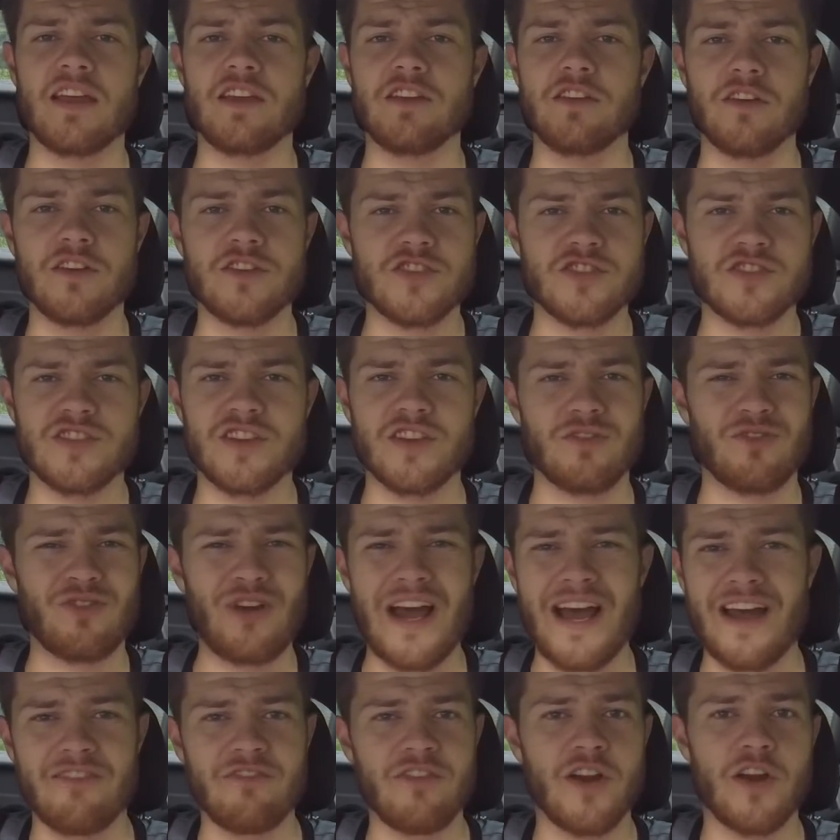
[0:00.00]
You know, it just didn't
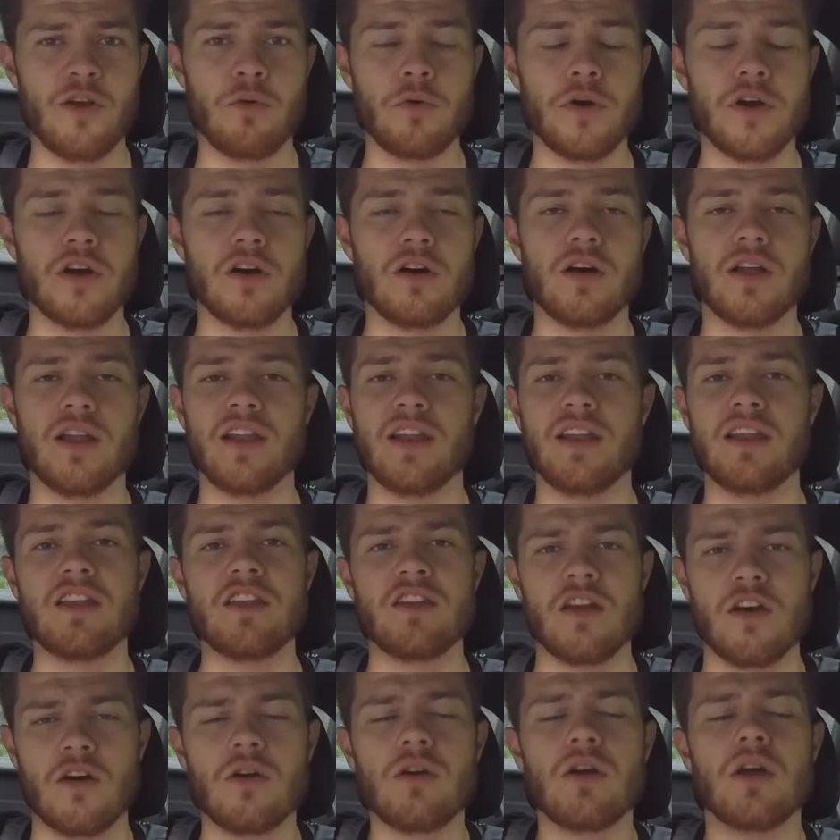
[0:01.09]
ride very well, and you
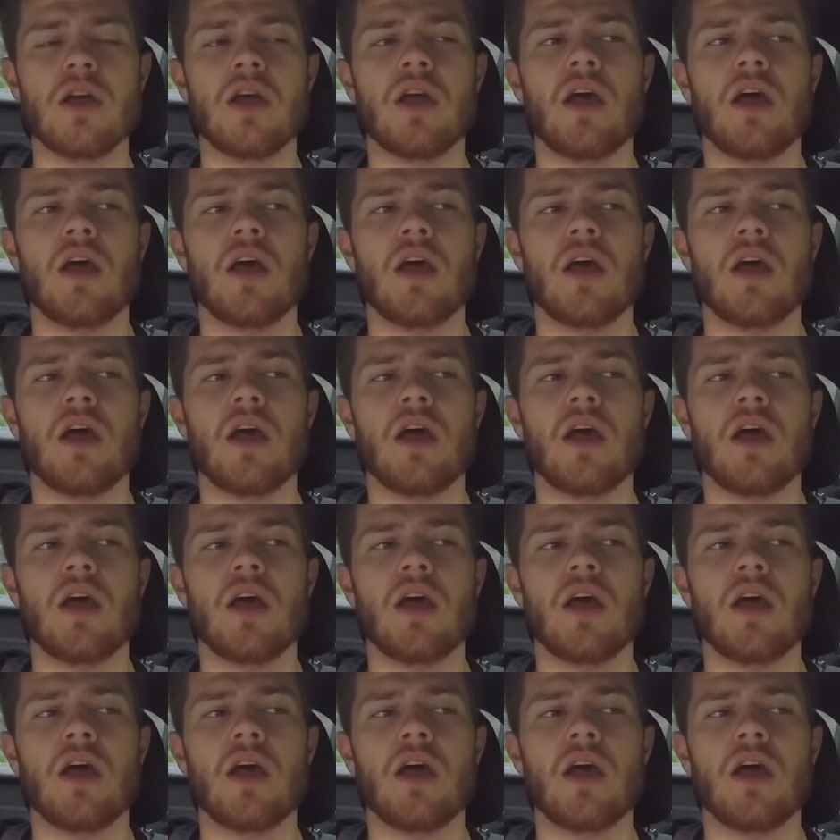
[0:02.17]
know,